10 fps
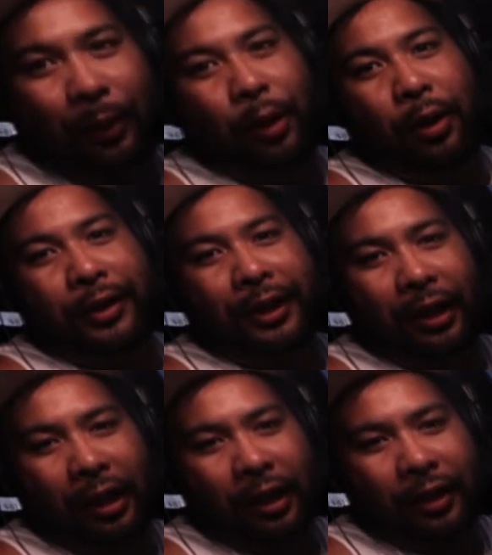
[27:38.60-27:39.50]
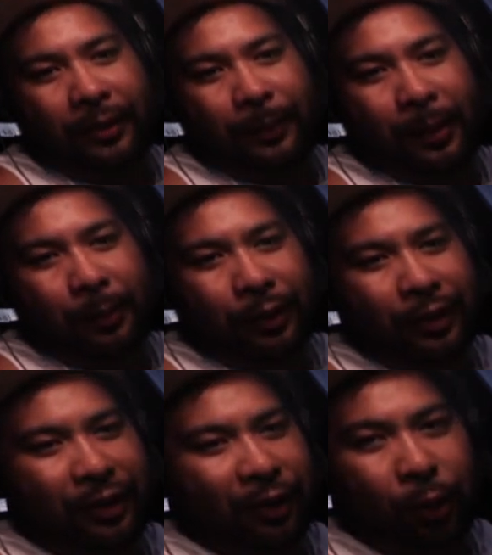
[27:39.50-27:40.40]
Yeah, we always encourage people
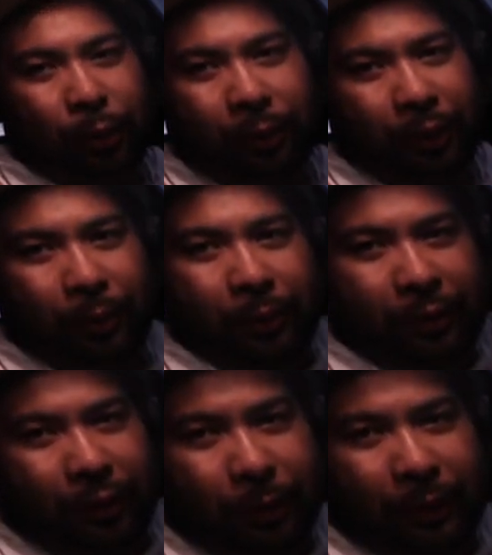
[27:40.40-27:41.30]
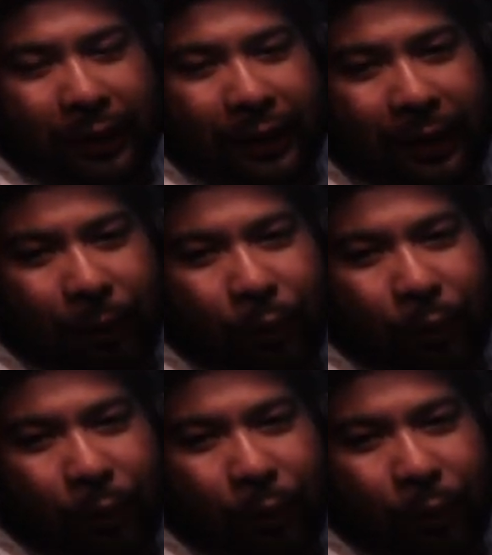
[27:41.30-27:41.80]
just to do what they need,